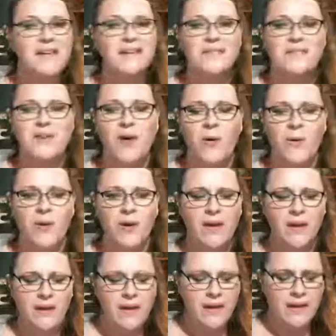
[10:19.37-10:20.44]
So,
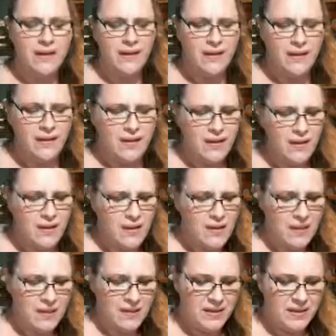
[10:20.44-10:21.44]
um,